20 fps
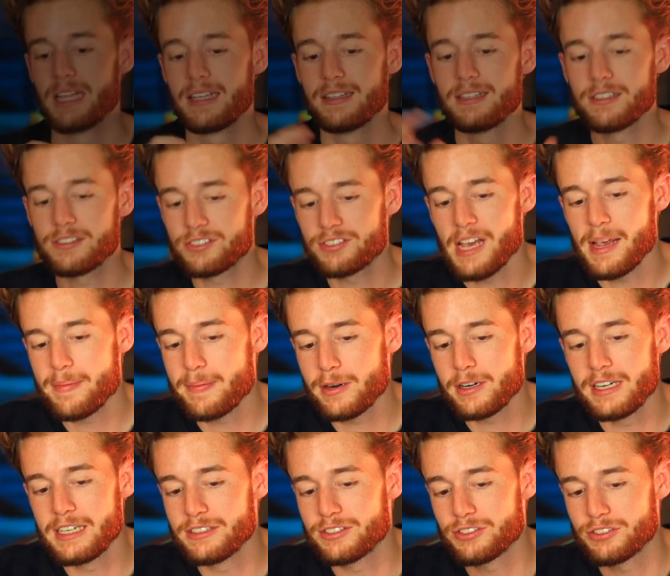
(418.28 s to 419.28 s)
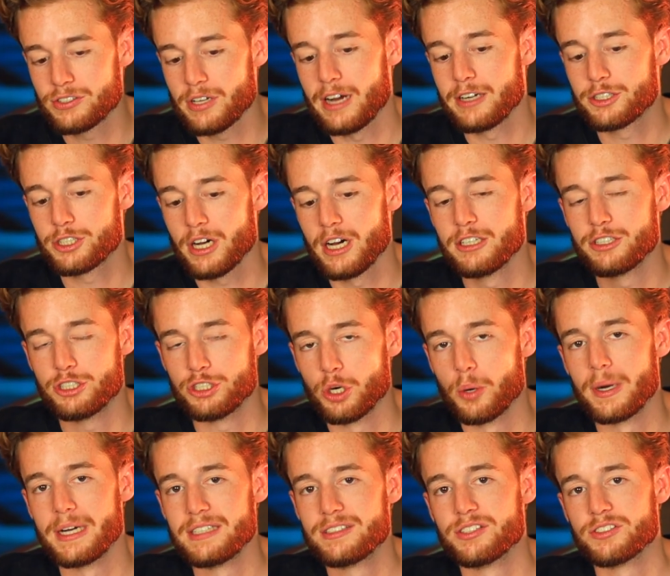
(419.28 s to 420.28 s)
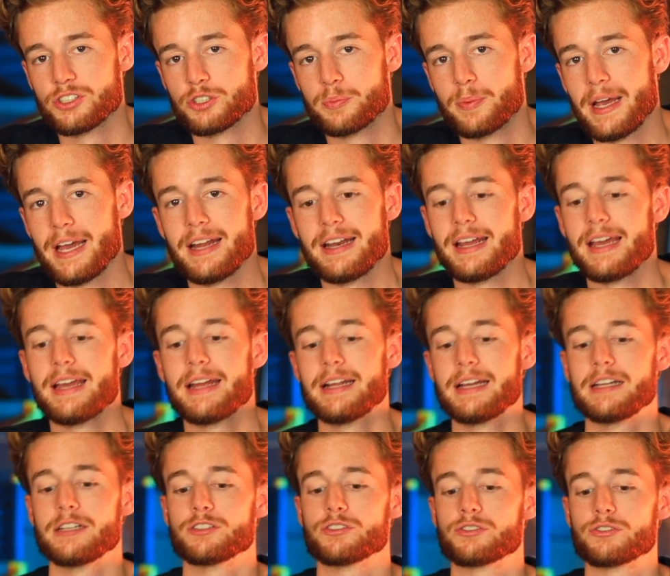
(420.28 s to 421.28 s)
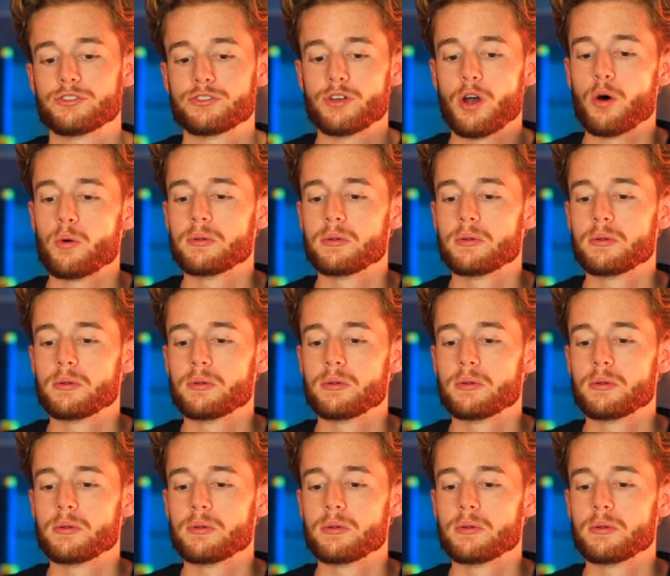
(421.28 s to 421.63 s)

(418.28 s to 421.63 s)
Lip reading: This saber is such a joy to spin. It is so